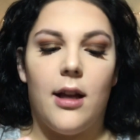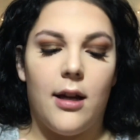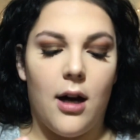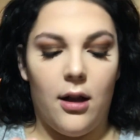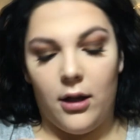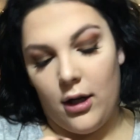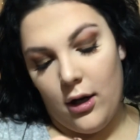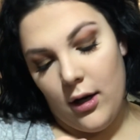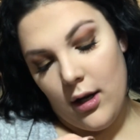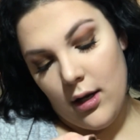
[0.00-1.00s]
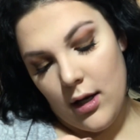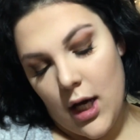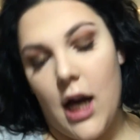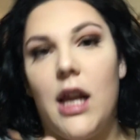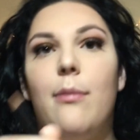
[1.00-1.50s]
color
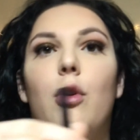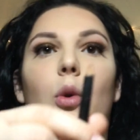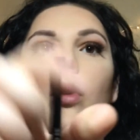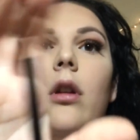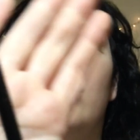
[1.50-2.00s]
Honeymoon.